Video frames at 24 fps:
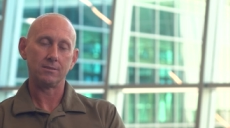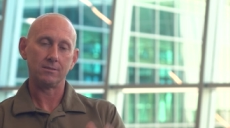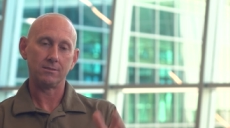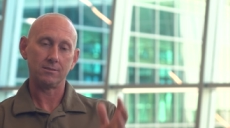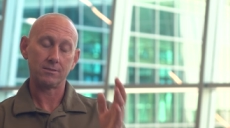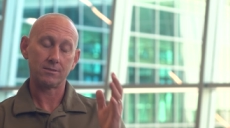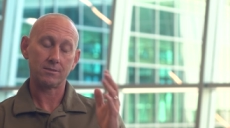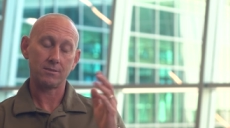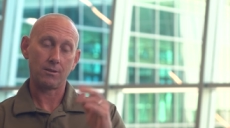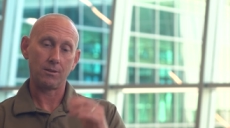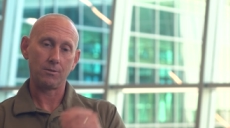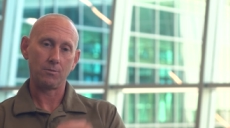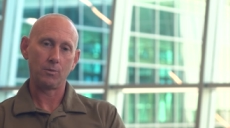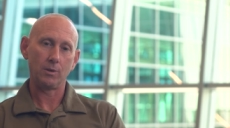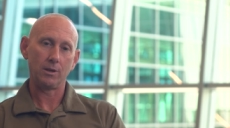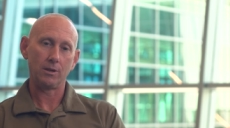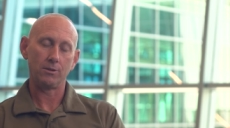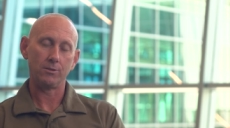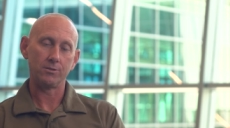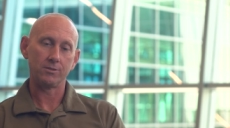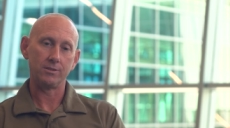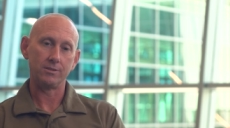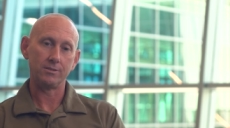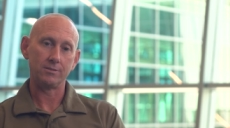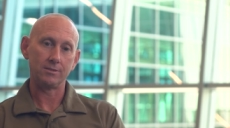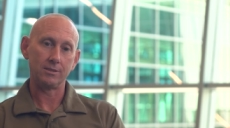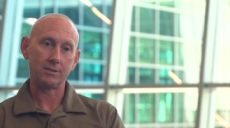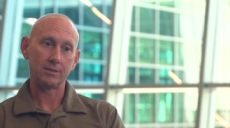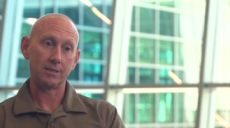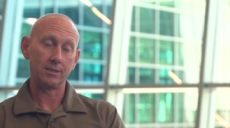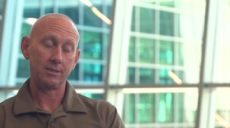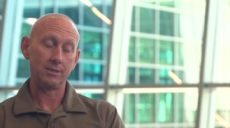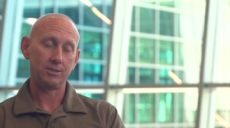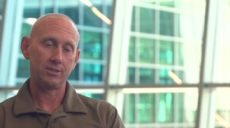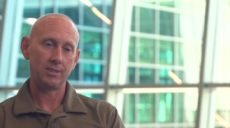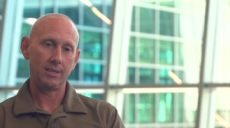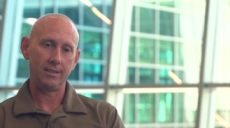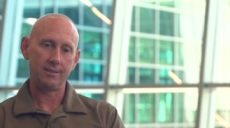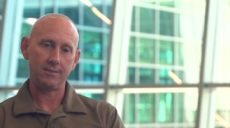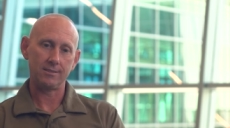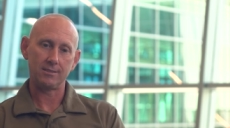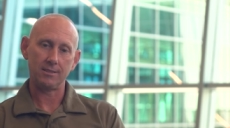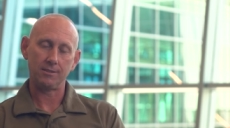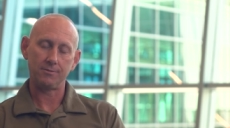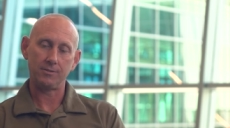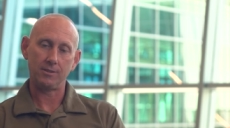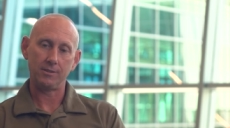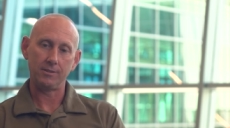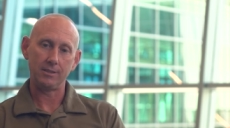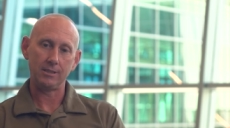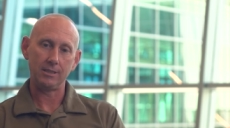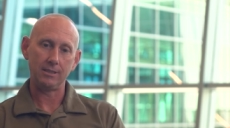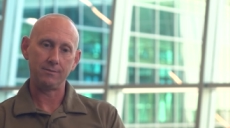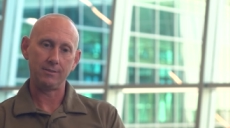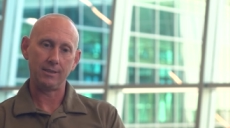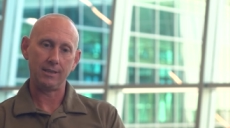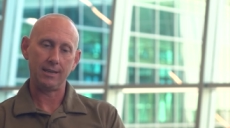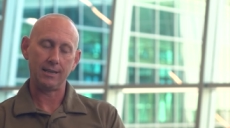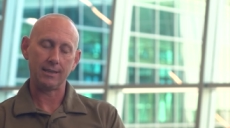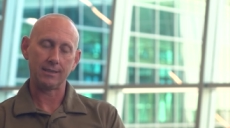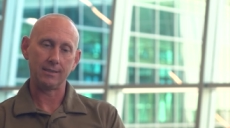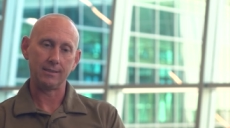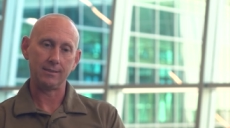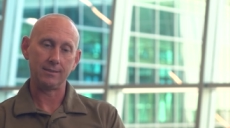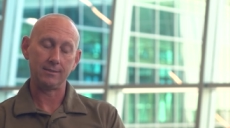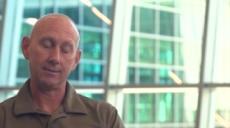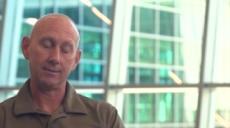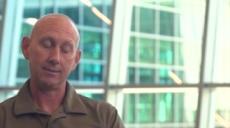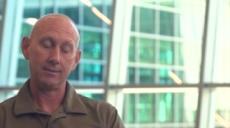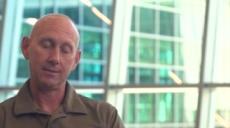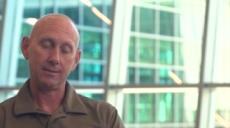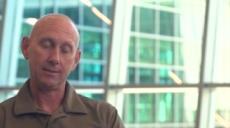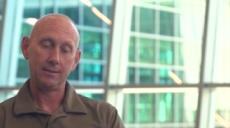and Sergeant Wells and Gunny Shane and stuff on the evac, and